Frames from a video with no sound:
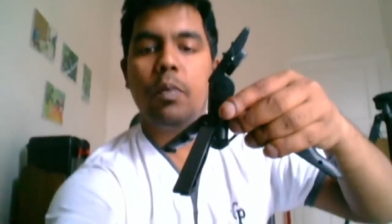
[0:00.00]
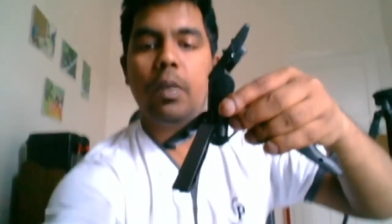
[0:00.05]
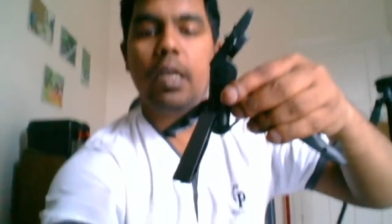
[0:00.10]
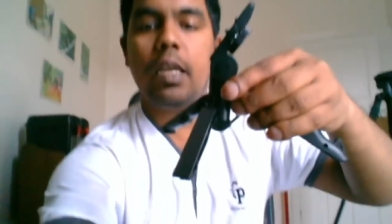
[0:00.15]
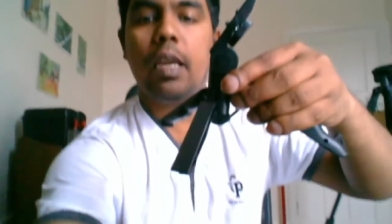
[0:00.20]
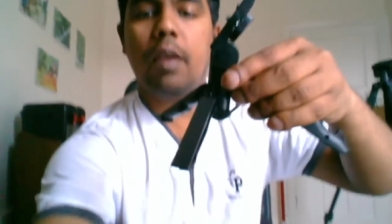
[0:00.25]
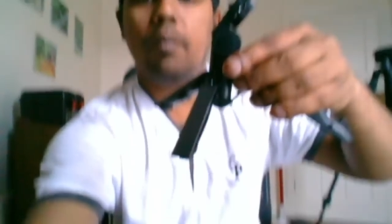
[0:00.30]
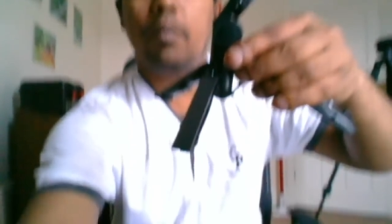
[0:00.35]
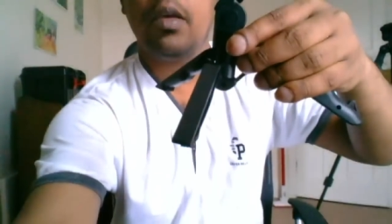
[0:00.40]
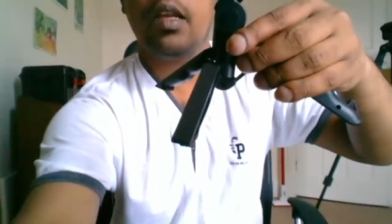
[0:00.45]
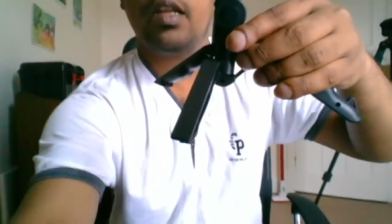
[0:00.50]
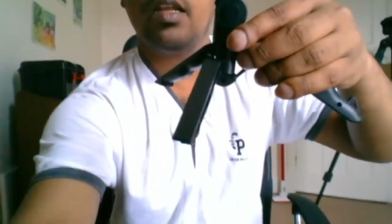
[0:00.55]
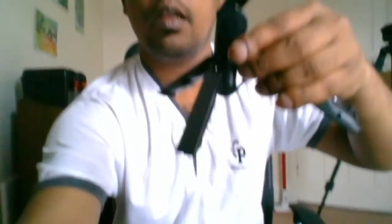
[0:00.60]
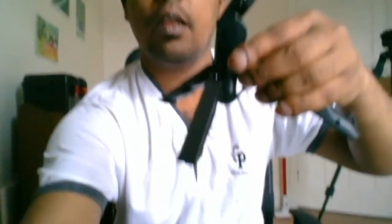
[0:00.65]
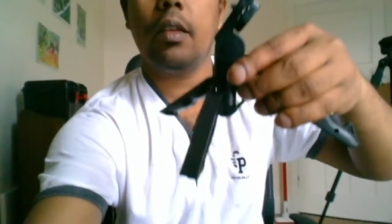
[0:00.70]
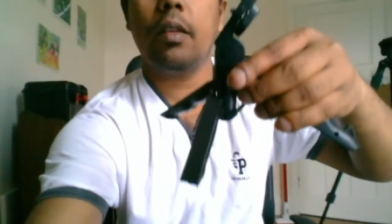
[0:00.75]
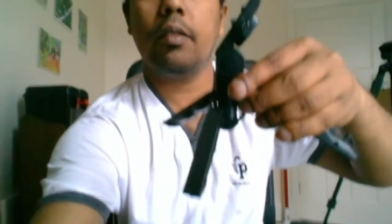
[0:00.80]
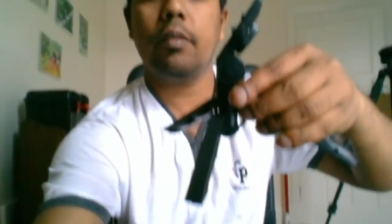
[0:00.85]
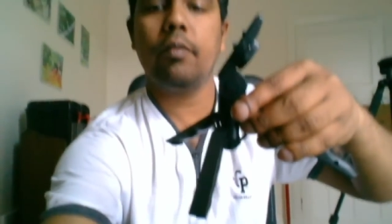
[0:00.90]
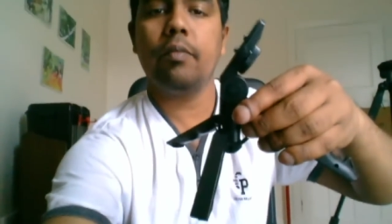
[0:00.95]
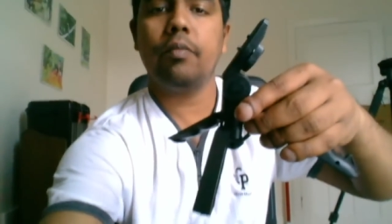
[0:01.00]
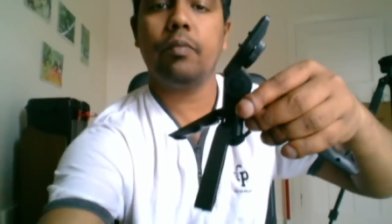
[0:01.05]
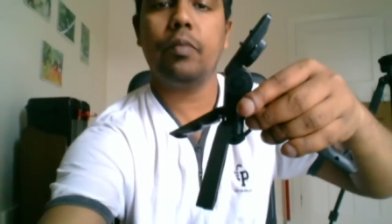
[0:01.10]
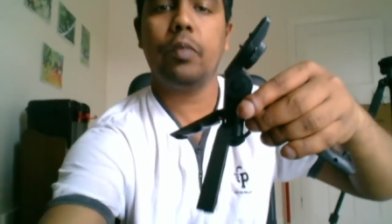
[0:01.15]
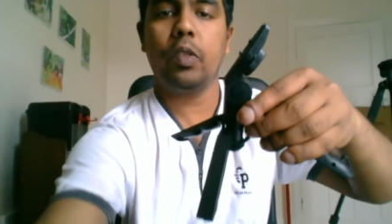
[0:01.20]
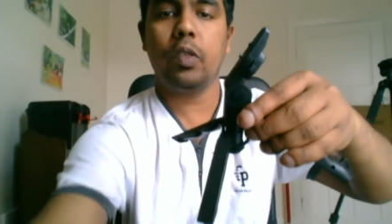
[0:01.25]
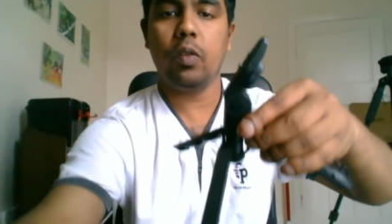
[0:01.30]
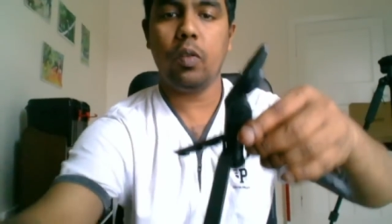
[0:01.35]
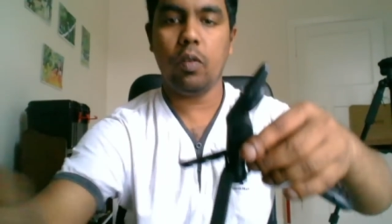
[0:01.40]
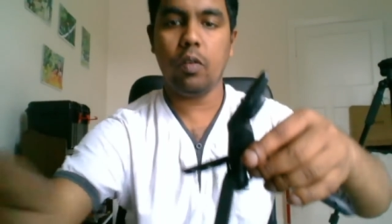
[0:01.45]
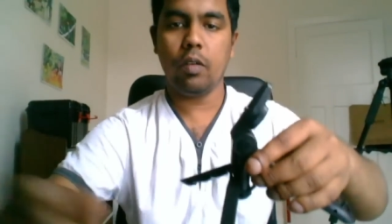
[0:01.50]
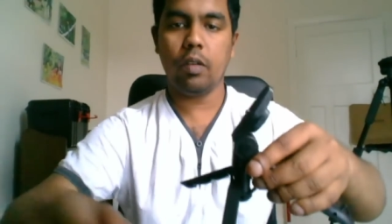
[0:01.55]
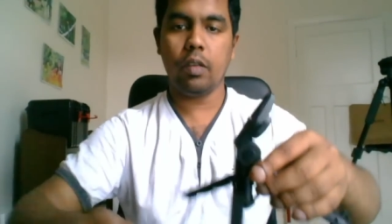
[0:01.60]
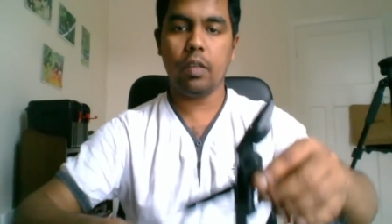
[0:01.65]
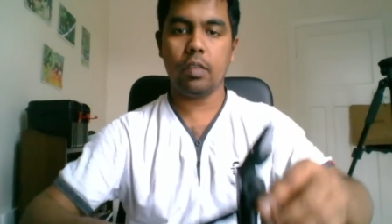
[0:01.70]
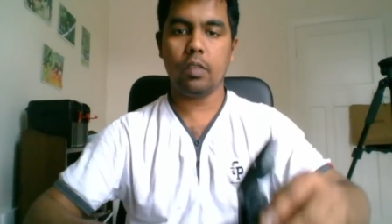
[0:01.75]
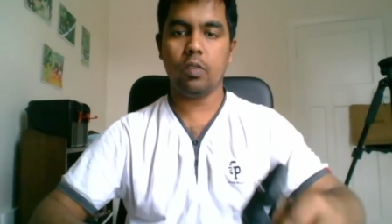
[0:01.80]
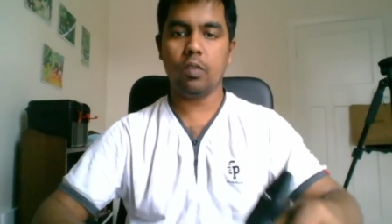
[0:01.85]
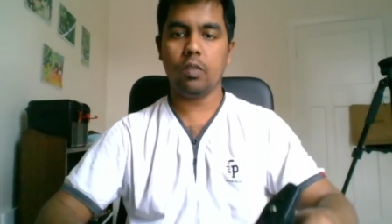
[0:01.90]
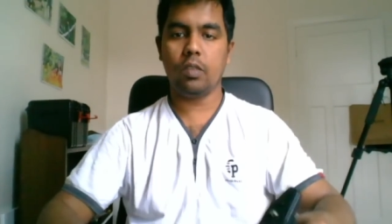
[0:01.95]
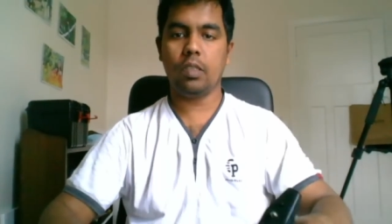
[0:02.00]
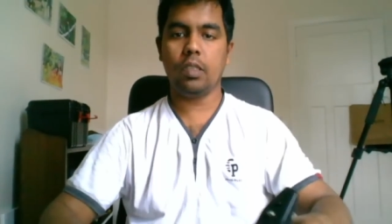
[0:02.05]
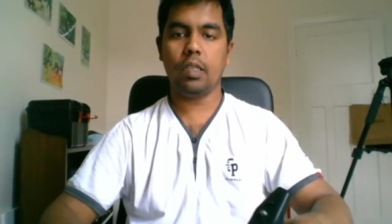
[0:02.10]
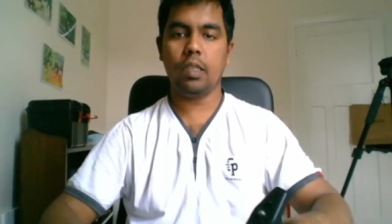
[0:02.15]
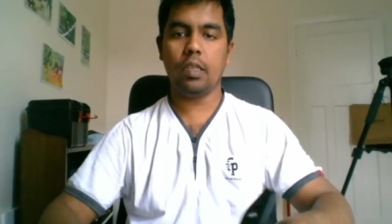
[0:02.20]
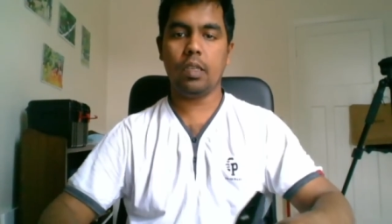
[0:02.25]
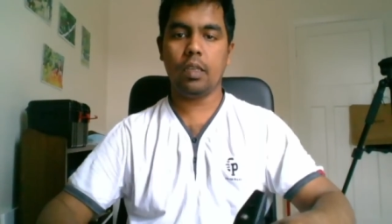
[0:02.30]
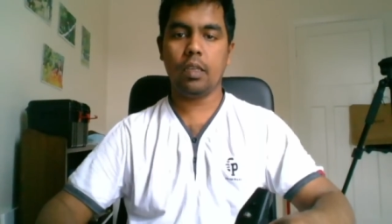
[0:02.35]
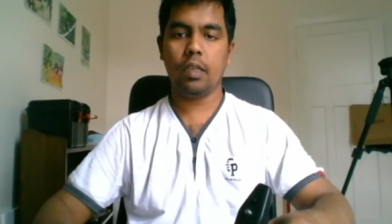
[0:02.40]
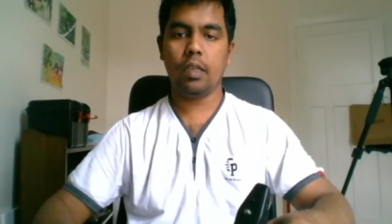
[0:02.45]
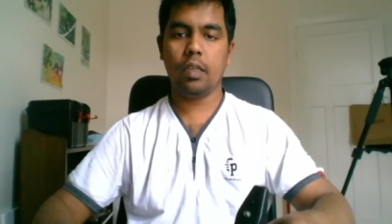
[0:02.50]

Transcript: my camera. So you should see,